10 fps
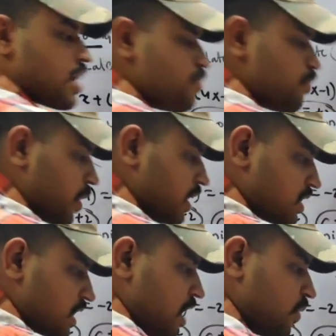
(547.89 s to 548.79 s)
M
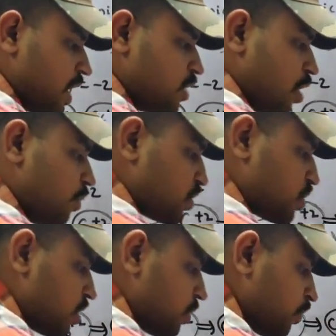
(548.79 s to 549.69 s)
plus n value, how
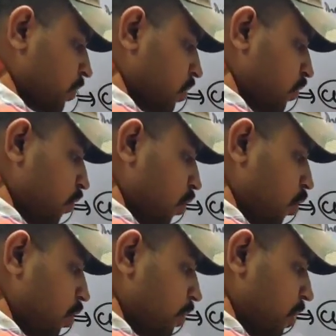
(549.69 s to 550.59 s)
much?
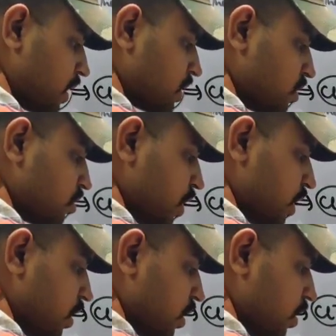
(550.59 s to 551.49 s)
4 plus
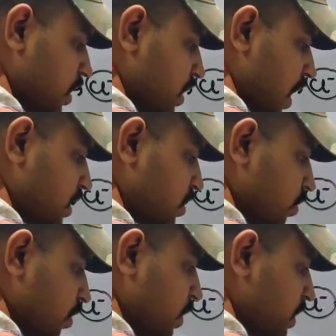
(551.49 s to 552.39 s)
3. That is the answer
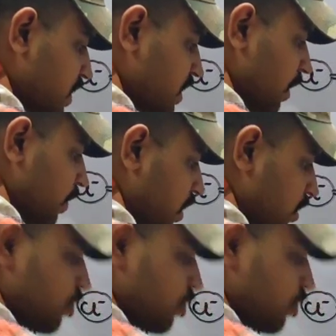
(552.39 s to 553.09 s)
will be 7.